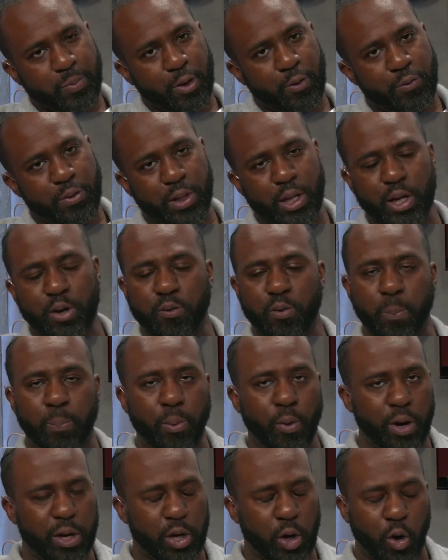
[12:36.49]
If you're looking for
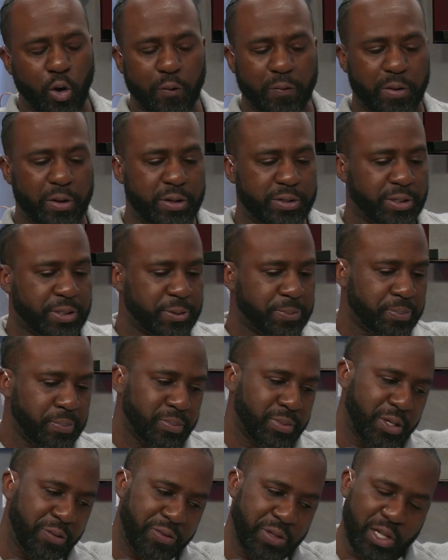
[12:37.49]
point overs,
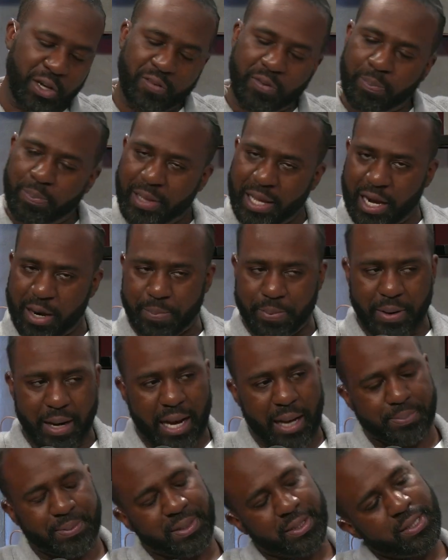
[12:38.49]
if you're looking for player
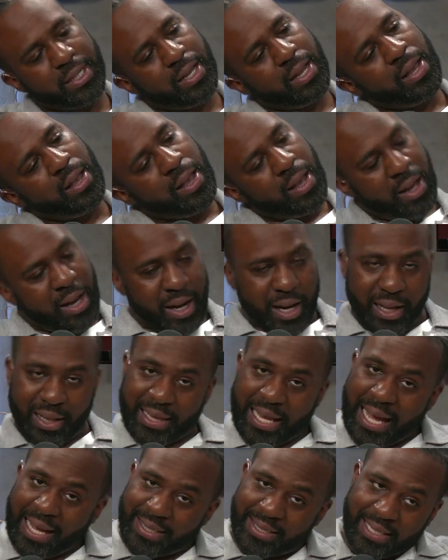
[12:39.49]
props, a
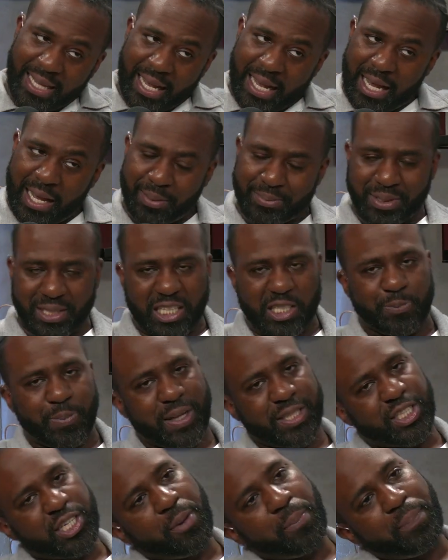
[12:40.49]
lot of times,
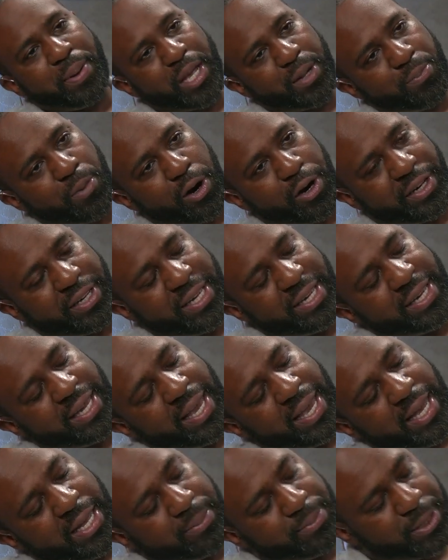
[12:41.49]
especially in big marquee
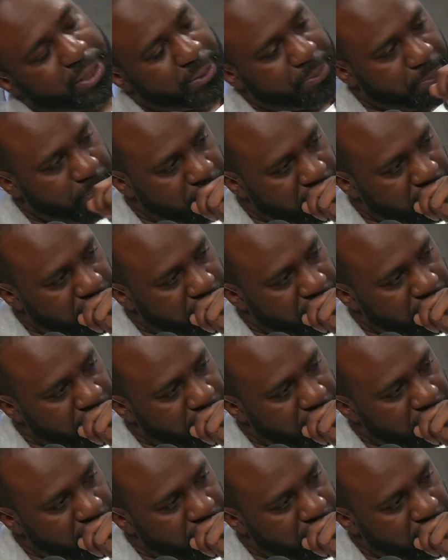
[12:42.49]
games,